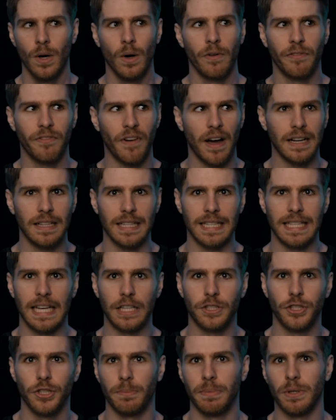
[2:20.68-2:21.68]
finally
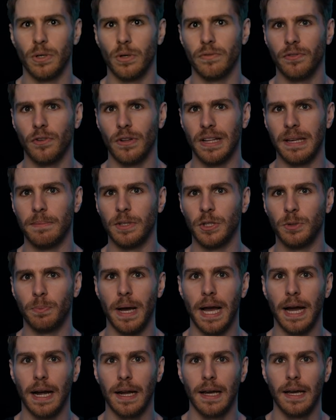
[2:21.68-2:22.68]
get your beautiful image
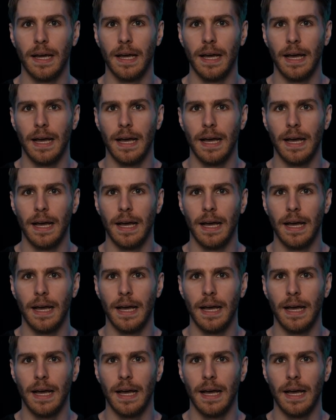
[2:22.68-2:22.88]
back.